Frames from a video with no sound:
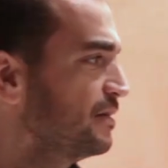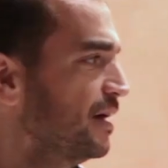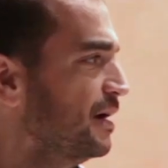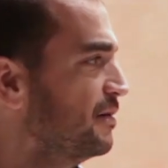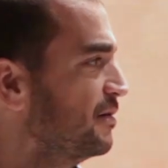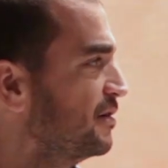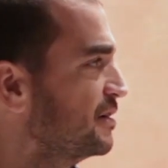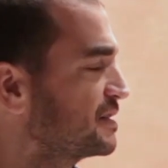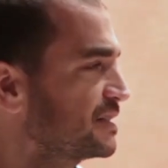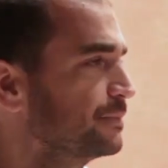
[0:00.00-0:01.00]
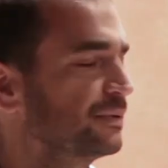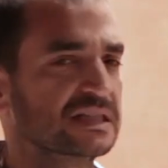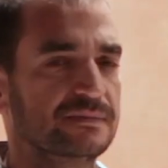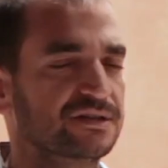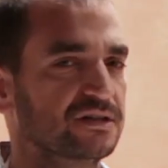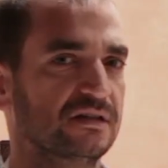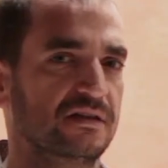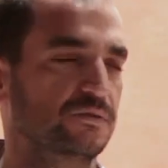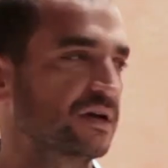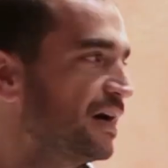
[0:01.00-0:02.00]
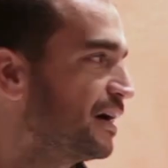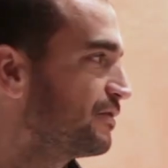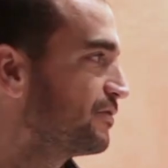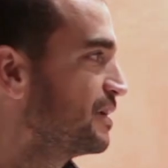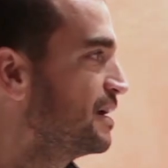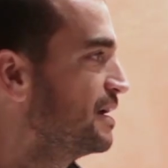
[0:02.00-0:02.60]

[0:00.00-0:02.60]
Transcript: the simplest material that we have.